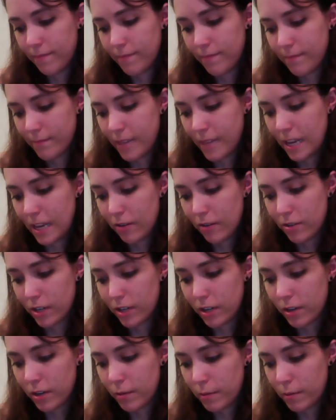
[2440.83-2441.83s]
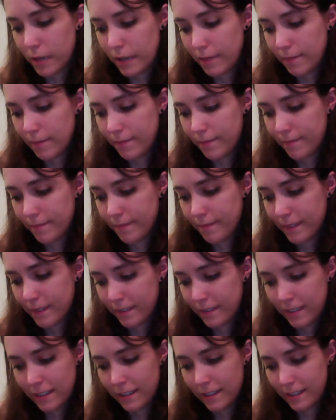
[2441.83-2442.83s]
years ago, but
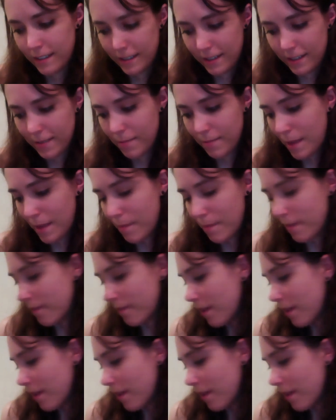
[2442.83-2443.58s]
maybe